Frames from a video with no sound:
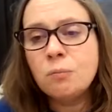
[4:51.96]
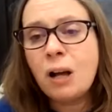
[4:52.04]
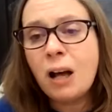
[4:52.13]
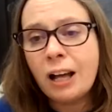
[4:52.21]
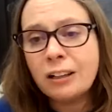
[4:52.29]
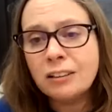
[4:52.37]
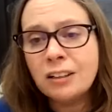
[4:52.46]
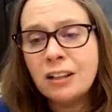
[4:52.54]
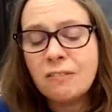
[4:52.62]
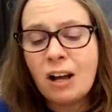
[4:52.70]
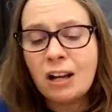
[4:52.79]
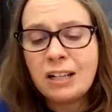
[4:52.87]
but
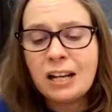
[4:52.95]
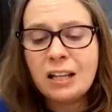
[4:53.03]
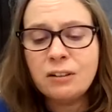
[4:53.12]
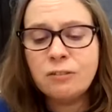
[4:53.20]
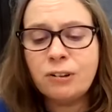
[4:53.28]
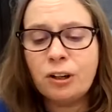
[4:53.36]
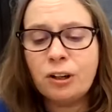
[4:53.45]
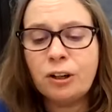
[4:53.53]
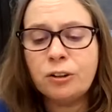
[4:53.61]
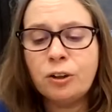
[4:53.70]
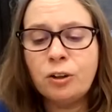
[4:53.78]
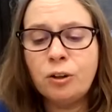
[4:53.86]
Vonetta and
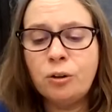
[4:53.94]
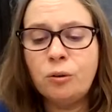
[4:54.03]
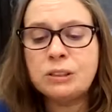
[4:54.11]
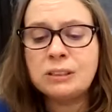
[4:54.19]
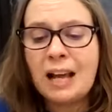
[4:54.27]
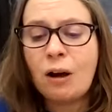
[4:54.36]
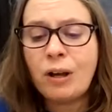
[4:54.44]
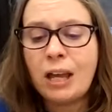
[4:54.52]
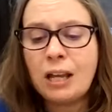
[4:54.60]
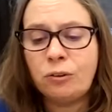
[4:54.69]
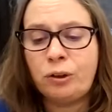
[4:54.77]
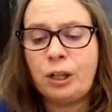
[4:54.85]
Fern, who was now
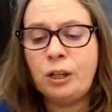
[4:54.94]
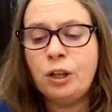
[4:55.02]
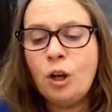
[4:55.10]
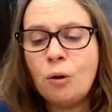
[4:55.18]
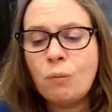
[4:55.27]
angry,